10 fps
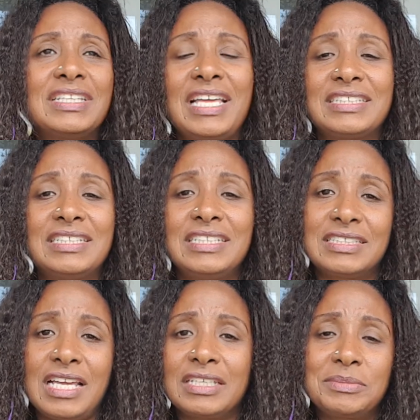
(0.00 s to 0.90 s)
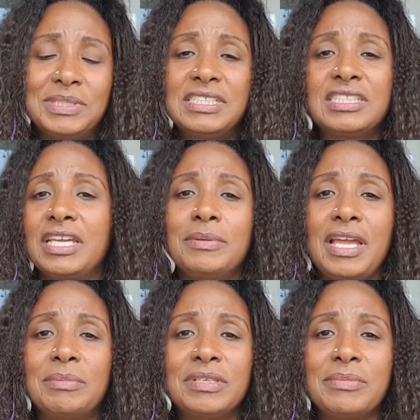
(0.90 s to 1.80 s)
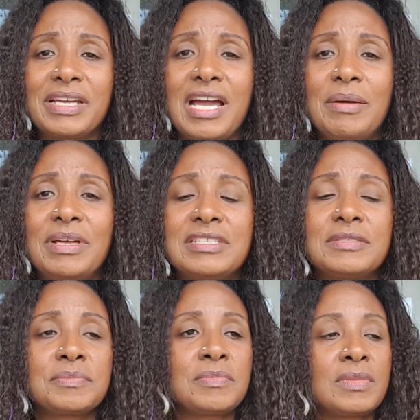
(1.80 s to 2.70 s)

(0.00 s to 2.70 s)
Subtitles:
the likes and dislikes, but disabling my comments.